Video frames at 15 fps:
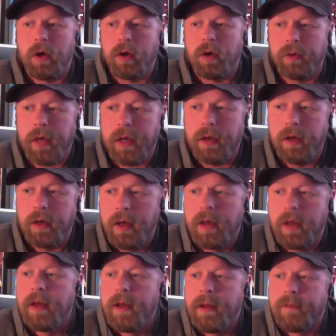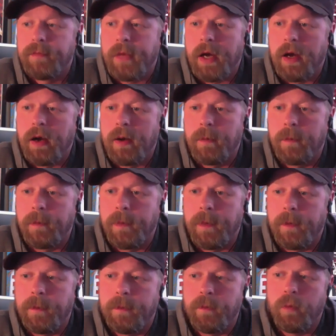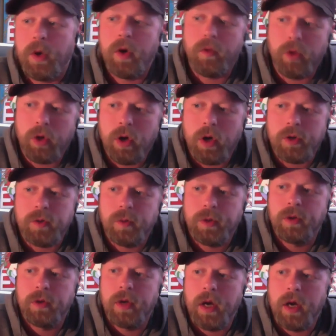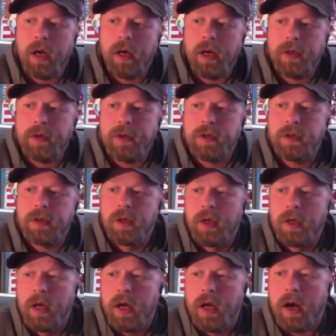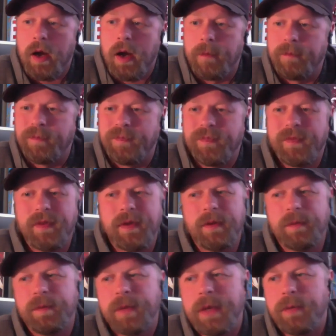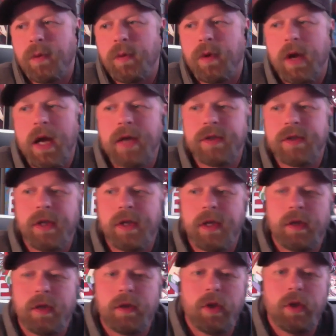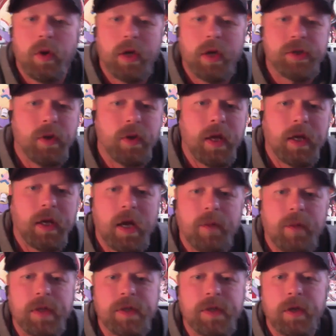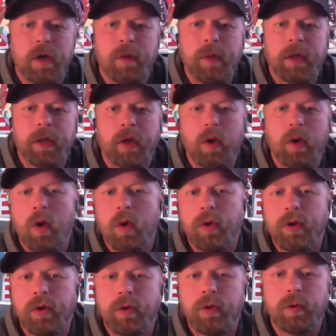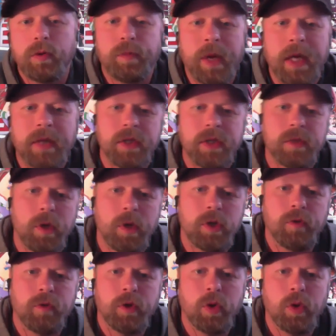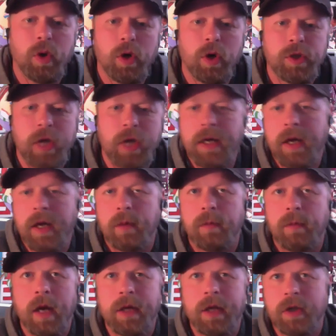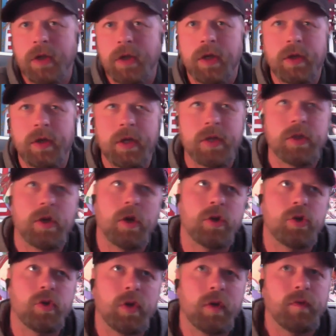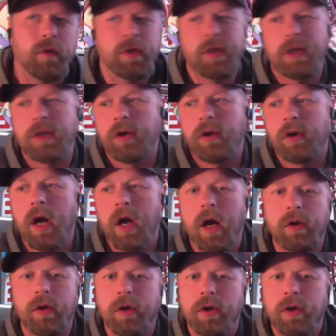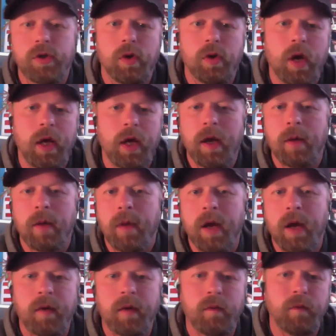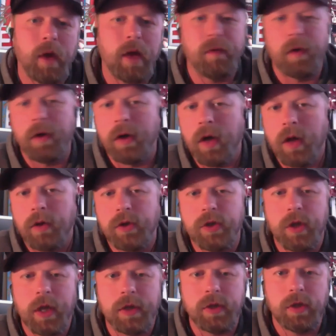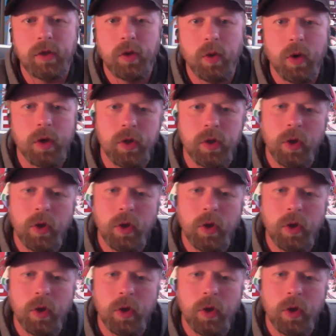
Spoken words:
on that. Went over cost with you guys. People were asking, I saw a lot of comments in there being like, oh, you paid this much for yours. I got mine done in this country for $600, or I got mine $500 less than yours,